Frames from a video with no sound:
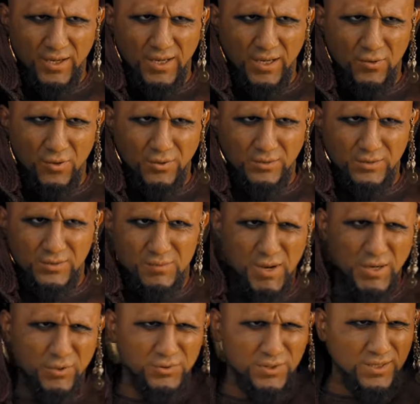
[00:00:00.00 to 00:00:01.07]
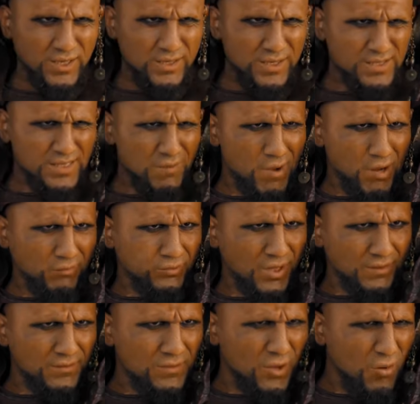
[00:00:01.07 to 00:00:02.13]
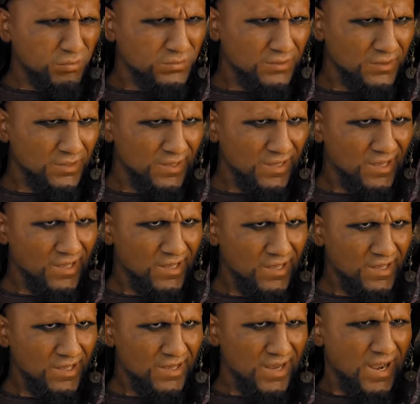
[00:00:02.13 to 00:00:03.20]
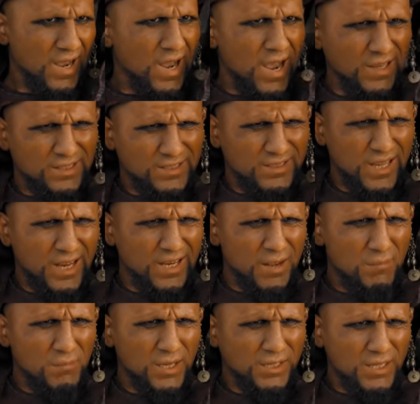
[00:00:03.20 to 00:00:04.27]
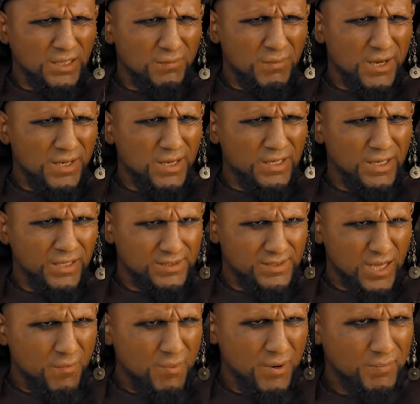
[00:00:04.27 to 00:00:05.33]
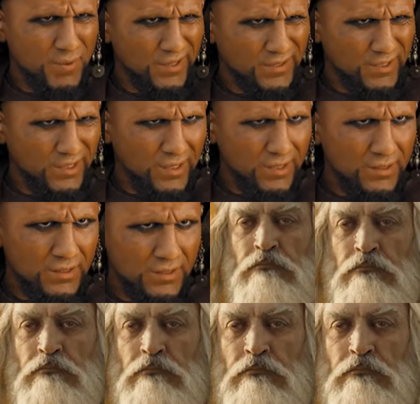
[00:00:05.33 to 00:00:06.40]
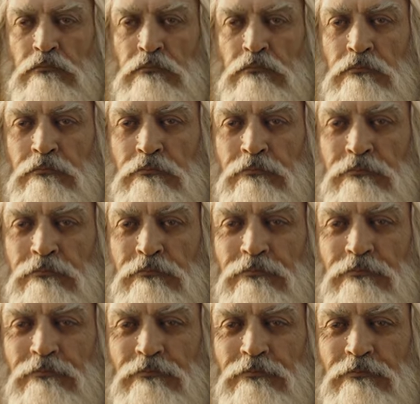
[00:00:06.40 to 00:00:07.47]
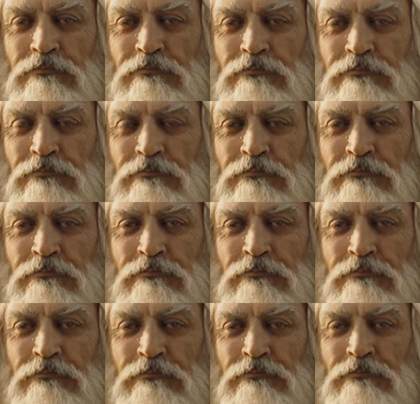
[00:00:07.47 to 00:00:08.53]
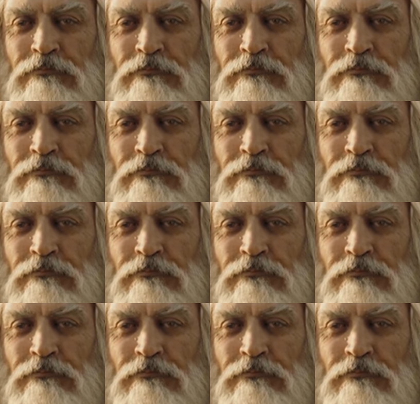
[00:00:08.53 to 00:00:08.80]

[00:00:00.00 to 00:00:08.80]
to come and ask for their own personal wealth, when I have come to destroy a holy site for the Arabs." Then Abdul Muttalib said his famous words,